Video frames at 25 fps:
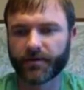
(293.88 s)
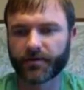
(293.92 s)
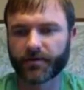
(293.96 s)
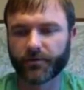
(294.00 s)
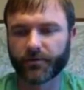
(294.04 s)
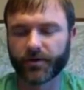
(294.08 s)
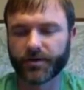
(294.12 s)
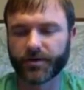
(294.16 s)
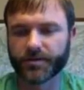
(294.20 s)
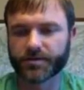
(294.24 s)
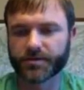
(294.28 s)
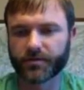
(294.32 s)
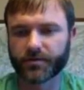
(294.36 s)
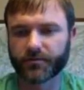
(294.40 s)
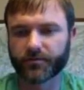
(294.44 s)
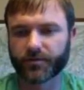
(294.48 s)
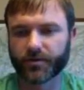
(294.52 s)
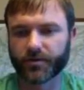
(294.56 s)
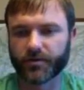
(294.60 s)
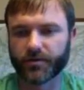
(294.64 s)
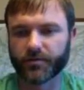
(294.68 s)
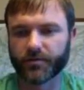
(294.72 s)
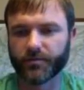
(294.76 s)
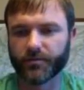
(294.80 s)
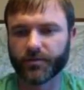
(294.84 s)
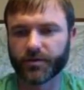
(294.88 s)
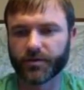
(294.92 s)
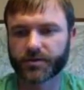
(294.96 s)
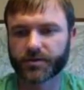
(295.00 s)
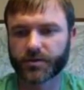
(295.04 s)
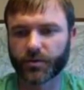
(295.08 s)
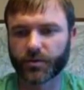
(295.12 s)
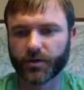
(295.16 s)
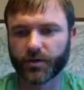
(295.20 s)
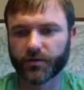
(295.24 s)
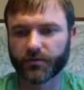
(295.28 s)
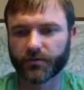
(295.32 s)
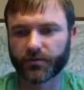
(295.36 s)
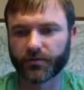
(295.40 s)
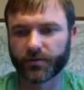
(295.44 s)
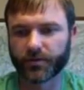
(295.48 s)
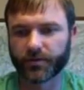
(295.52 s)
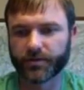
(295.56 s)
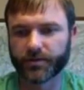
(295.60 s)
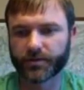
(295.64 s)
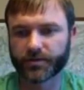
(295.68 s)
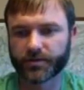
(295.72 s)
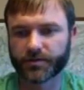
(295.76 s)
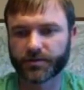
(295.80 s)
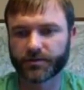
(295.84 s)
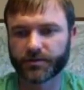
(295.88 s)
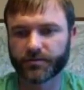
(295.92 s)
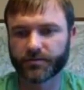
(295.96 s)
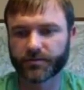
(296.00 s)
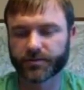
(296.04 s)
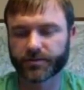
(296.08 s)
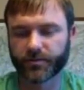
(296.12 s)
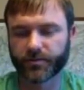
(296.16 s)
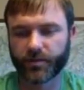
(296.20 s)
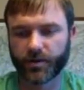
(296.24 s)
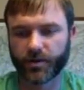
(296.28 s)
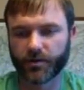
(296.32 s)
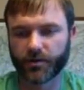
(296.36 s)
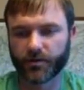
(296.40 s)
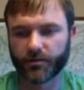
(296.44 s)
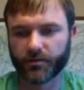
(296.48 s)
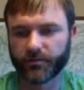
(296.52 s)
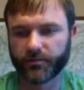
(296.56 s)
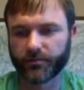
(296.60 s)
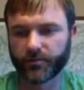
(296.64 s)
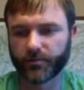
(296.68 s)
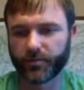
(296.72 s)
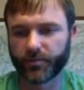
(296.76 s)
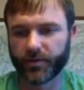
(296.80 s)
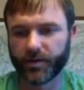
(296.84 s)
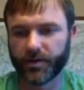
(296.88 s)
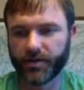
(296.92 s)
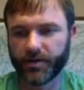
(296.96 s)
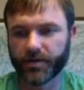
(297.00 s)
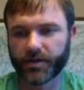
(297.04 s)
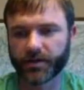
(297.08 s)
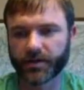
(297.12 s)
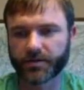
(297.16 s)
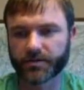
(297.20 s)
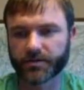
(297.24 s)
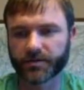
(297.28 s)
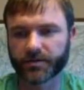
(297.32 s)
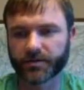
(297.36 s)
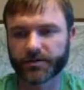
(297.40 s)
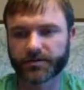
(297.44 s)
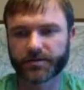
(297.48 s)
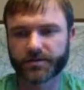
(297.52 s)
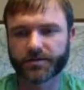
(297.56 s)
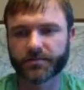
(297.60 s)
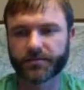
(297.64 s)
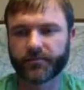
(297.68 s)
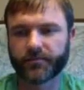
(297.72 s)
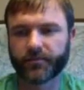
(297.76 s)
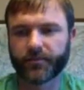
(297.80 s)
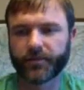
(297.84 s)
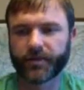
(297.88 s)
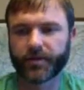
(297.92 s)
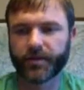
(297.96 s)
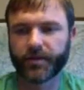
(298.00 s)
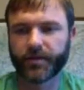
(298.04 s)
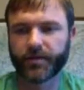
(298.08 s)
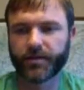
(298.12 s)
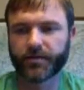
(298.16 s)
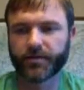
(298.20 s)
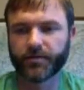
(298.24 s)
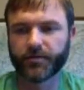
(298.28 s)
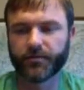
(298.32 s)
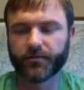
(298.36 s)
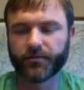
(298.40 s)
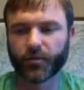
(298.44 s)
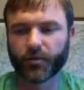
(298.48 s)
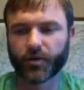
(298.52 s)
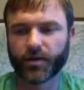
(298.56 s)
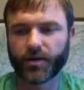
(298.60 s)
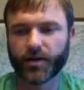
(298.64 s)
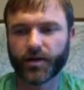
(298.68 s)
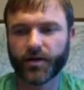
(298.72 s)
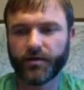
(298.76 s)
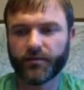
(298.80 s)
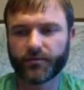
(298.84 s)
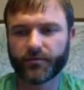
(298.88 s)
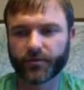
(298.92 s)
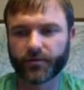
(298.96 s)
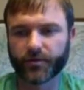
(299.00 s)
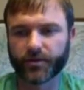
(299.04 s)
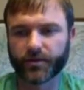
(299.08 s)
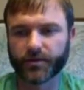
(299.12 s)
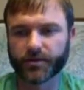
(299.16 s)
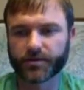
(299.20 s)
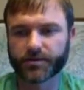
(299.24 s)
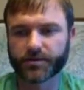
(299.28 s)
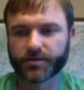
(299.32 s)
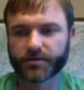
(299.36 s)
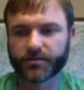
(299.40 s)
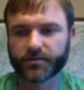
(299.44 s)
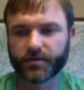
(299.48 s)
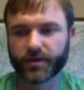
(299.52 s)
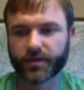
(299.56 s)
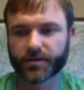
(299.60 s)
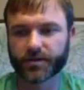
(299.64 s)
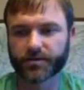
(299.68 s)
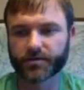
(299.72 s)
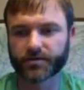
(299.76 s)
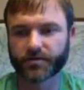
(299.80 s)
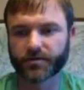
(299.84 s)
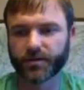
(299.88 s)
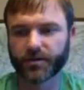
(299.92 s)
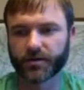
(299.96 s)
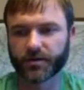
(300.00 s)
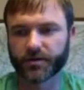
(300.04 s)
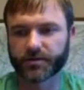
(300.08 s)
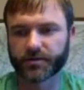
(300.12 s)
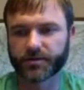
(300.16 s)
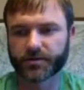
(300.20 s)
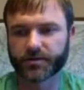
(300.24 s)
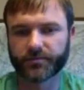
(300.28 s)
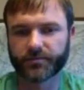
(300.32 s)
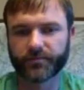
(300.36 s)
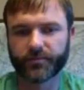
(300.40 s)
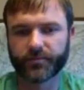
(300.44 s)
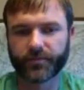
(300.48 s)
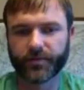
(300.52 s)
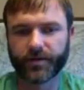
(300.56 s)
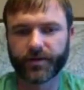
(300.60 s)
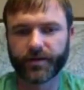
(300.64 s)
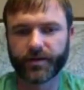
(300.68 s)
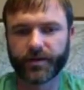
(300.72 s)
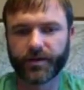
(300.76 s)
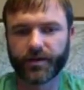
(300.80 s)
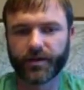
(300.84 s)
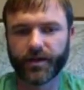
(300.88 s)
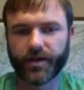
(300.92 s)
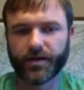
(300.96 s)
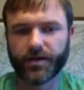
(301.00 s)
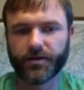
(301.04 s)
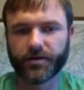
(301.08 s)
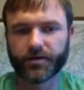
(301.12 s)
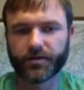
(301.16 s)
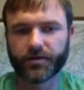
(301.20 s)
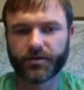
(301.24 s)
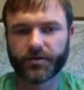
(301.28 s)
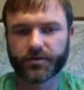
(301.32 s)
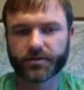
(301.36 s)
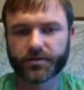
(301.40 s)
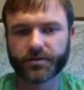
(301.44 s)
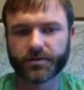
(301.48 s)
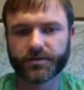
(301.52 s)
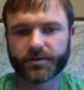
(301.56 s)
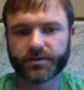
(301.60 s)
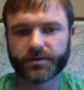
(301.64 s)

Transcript: ranging from 12 French, small for pediatrics, to 48 French, extra large, and are usually